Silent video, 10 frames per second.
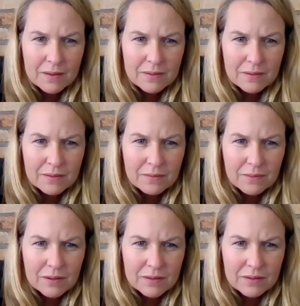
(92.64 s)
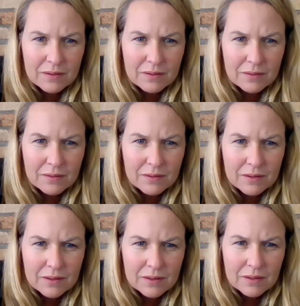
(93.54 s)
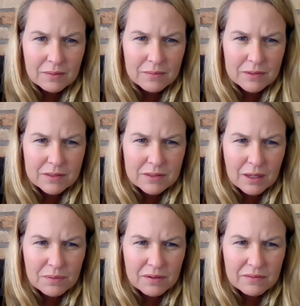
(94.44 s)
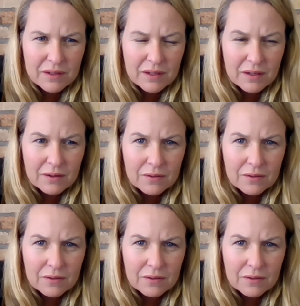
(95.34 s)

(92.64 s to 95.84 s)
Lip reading: Don't want to stop your video.